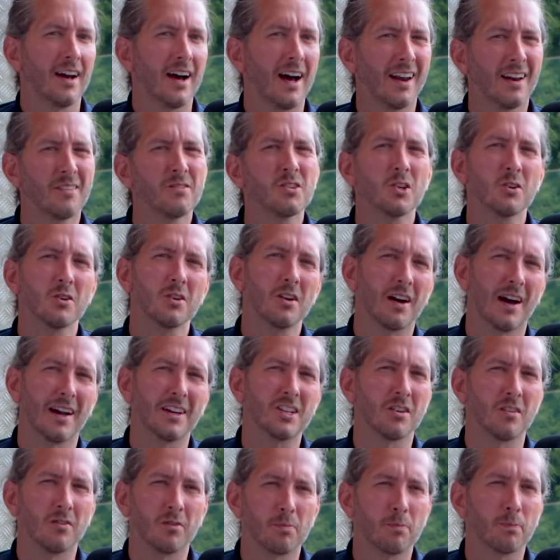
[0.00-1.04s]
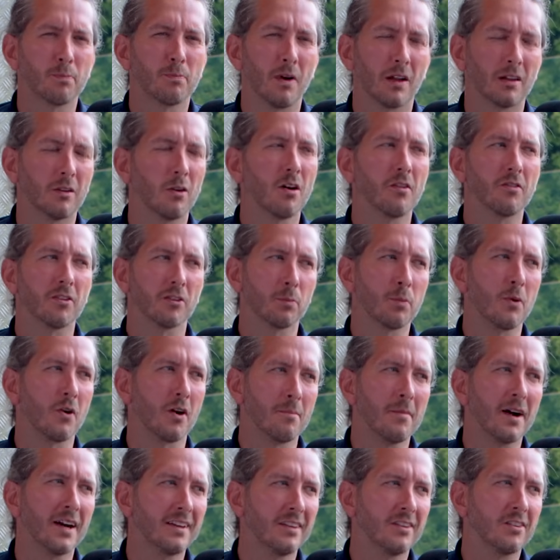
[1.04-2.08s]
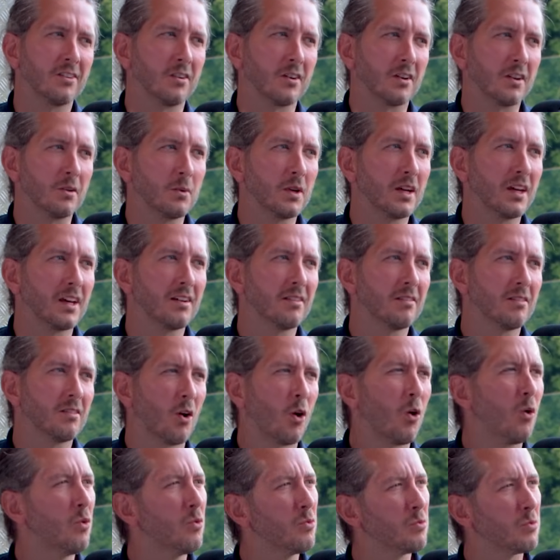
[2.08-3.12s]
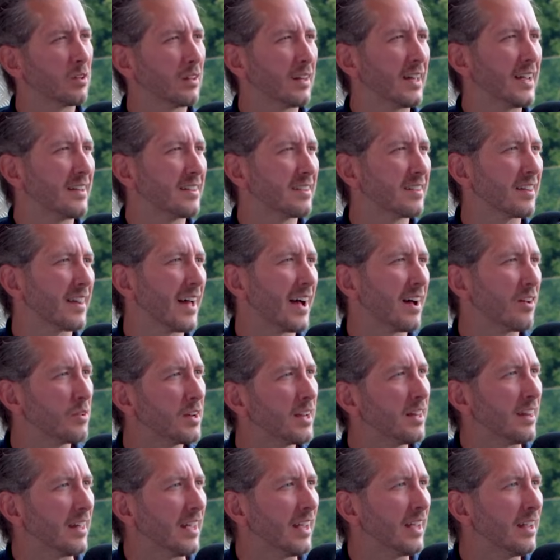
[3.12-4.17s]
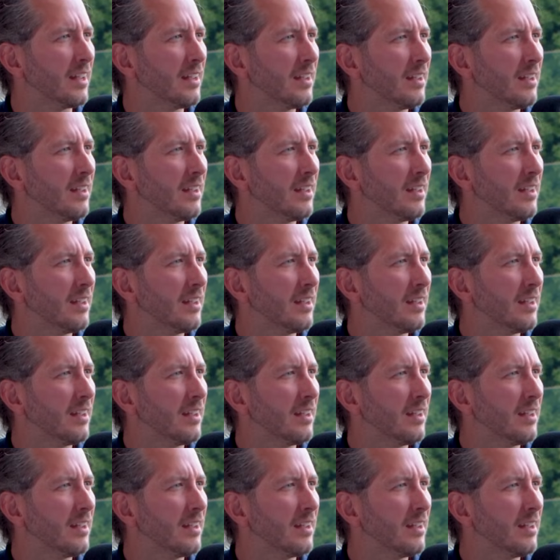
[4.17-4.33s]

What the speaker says: and I'm sure actually if a lot of us put our mind to it, we can all relate to that, really.